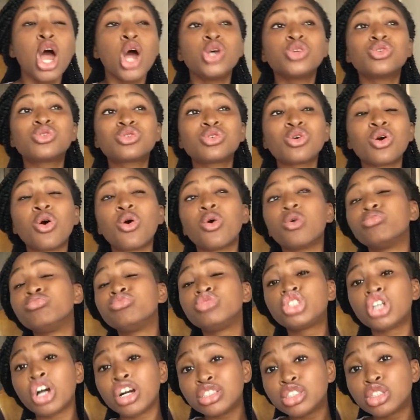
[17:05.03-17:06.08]
So
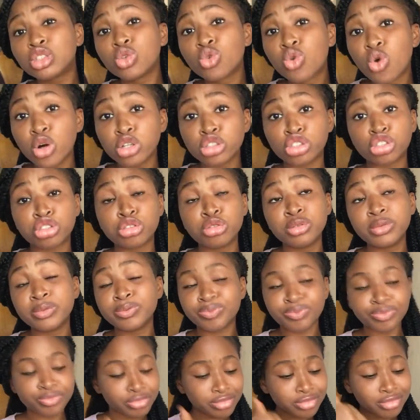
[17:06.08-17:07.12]
just go through
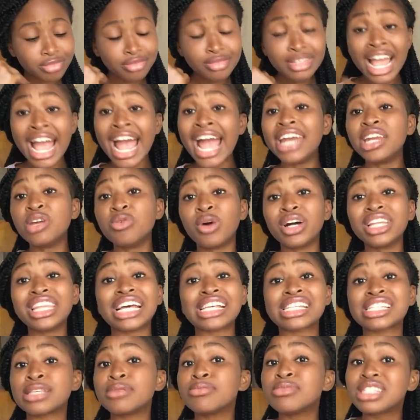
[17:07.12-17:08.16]
anyone that
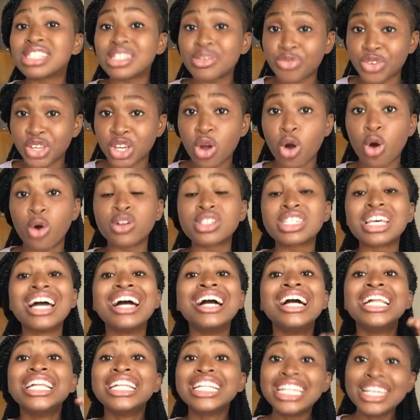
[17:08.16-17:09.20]
seems difficult,
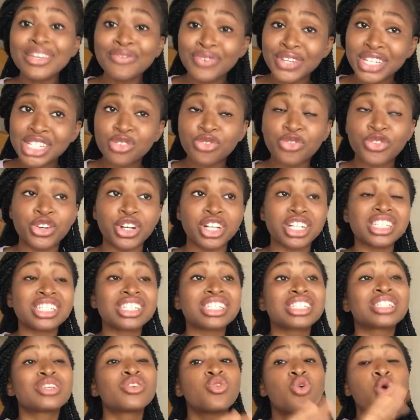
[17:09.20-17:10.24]
leave it first,
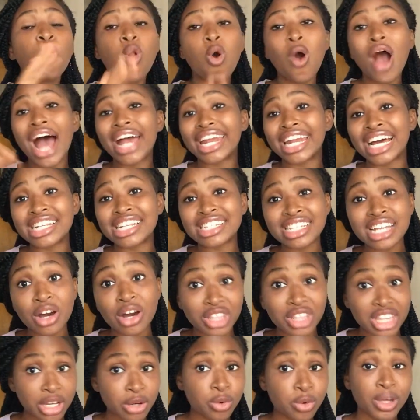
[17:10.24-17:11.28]
go and answer
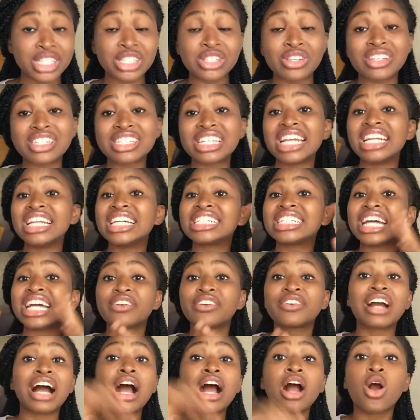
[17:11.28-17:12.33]
other questions, then later you
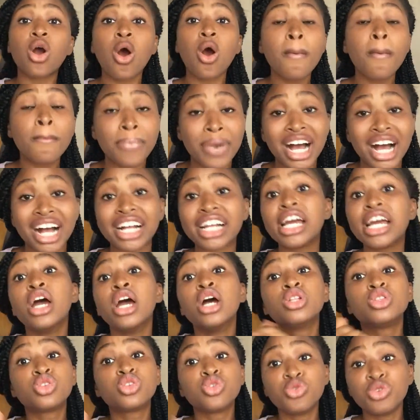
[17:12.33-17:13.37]
can come back
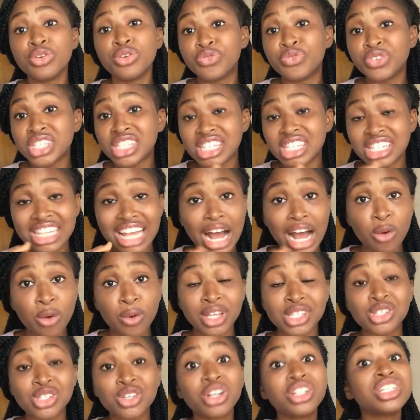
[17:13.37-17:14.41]
to revisit that
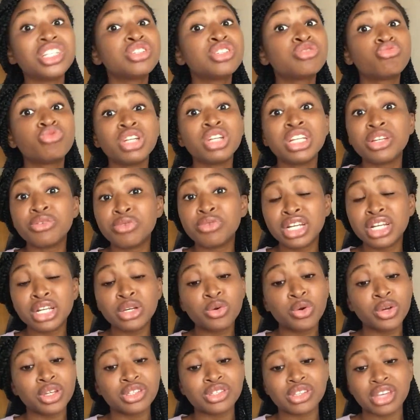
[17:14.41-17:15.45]
question. Is really
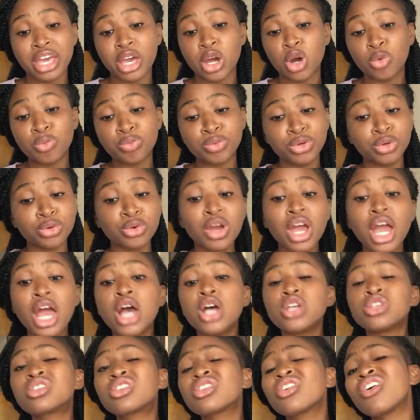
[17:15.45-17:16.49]
going to help you.
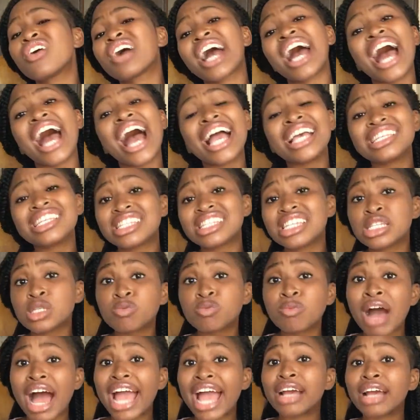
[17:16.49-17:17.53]
So guys, these
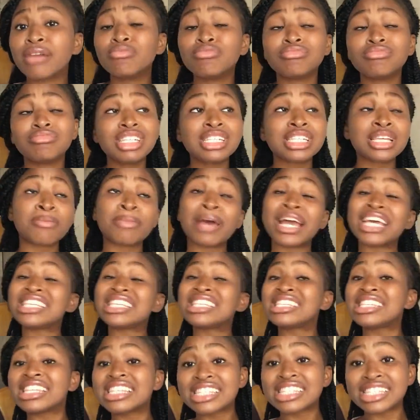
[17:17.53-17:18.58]
are my
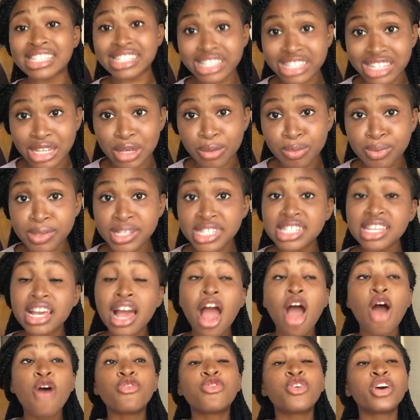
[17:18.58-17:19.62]
6 tips
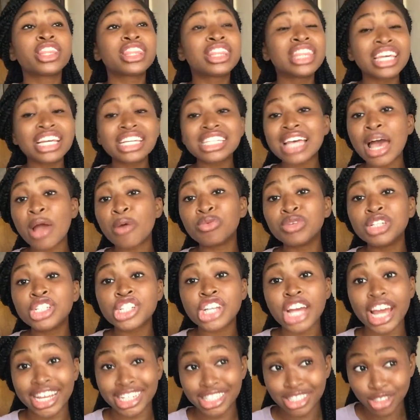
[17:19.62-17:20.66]
for things I wish
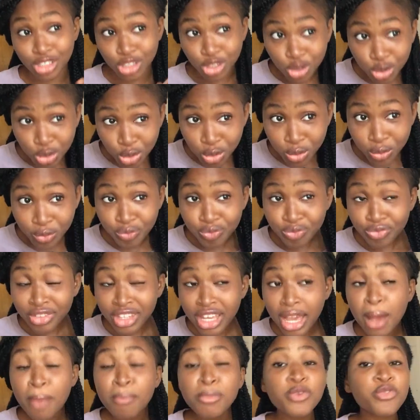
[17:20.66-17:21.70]
I knew
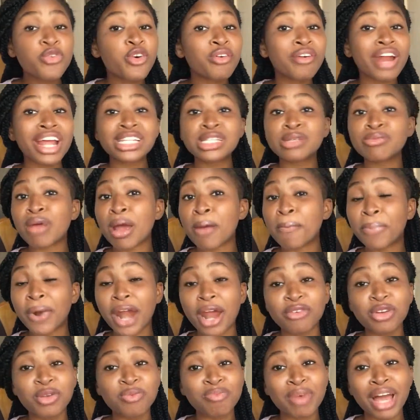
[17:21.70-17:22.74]
before writing my
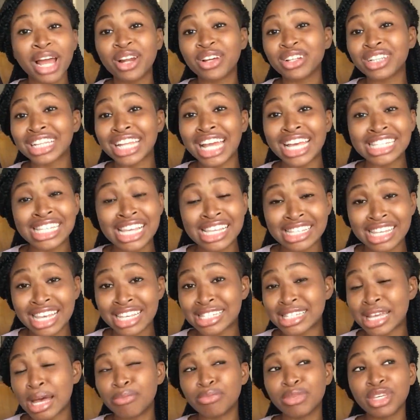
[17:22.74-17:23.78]
private pilot license
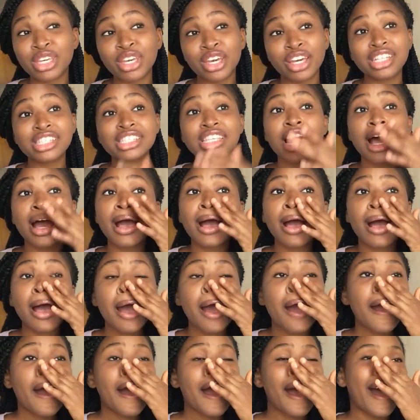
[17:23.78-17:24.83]
exam, because
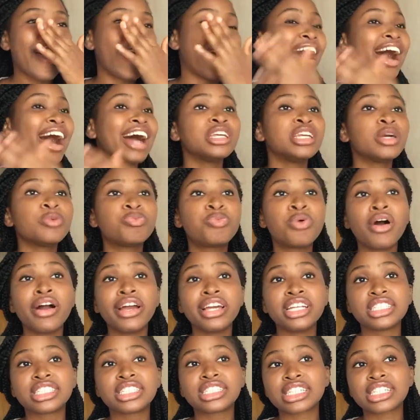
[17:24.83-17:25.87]
at a
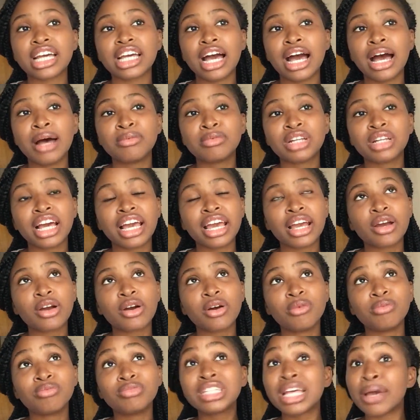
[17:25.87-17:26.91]
point I'm like,
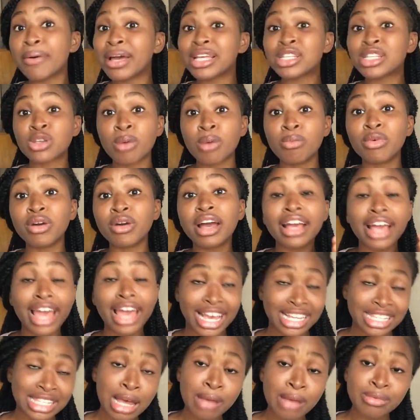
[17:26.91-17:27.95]
there were some
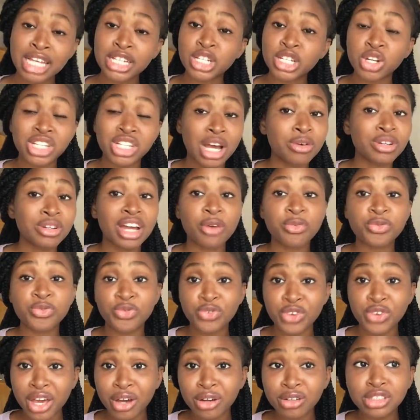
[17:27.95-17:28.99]
exams I thought I would have
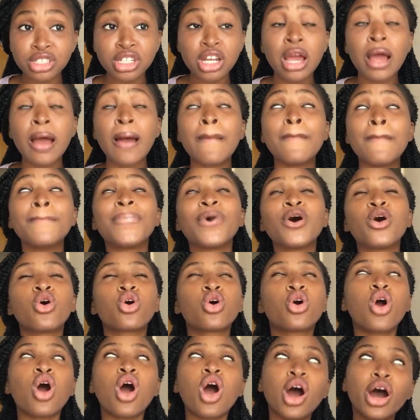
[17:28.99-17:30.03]
failed,
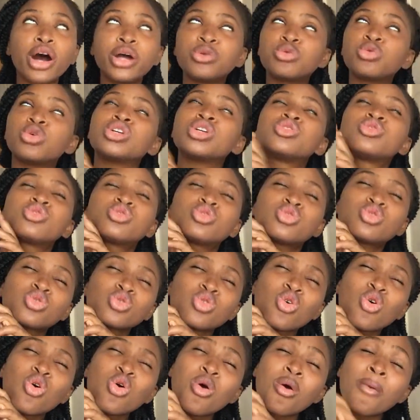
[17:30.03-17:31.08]
but God was
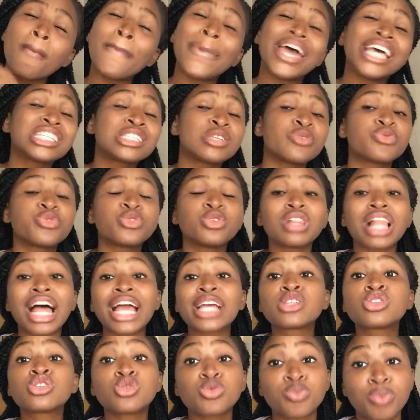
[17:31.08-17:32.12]
so merciful,
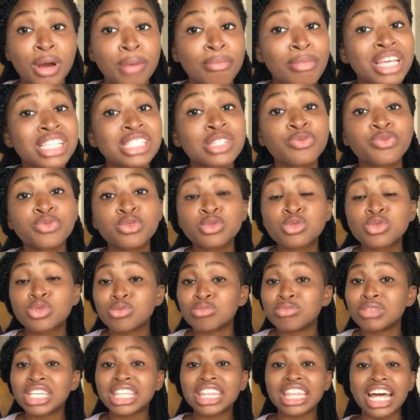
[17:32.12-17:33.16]
like super merciful to
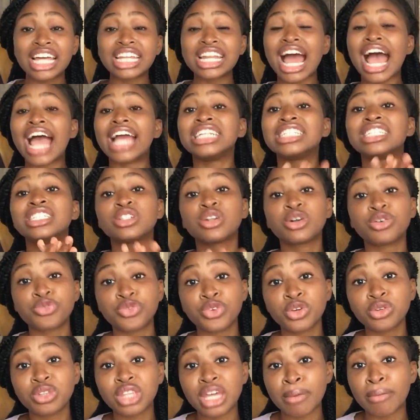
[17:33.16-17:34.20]
me, that I did not
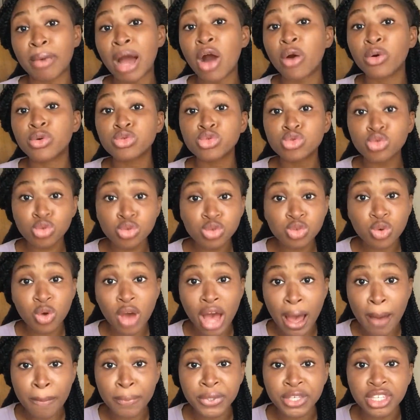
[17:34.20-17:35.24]
fail them. I was so
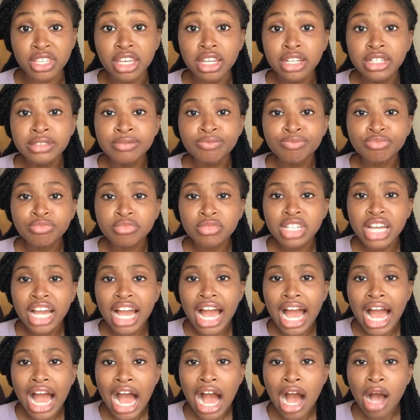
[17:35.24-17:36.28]
happy.
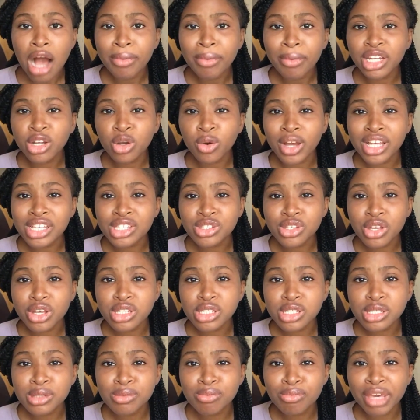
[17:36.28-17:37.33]
How many
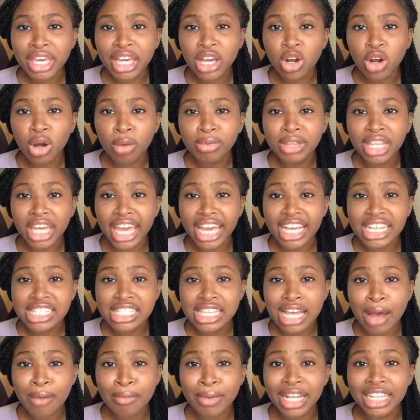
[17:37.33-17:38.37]
questions make up the
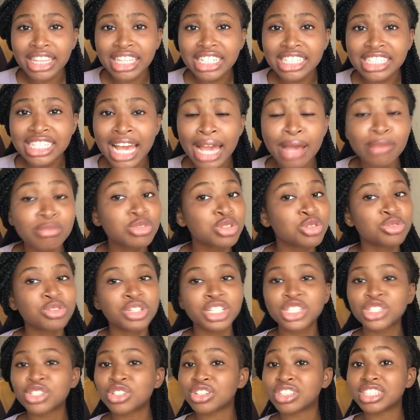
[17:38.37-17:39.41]
exam and the time
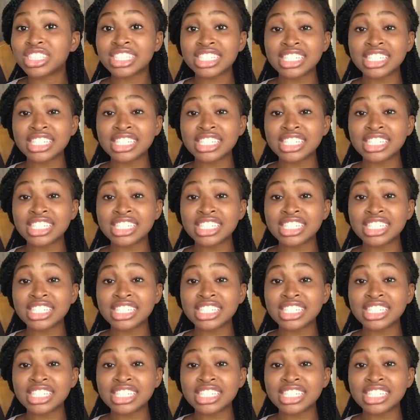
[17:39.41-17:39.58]
duration?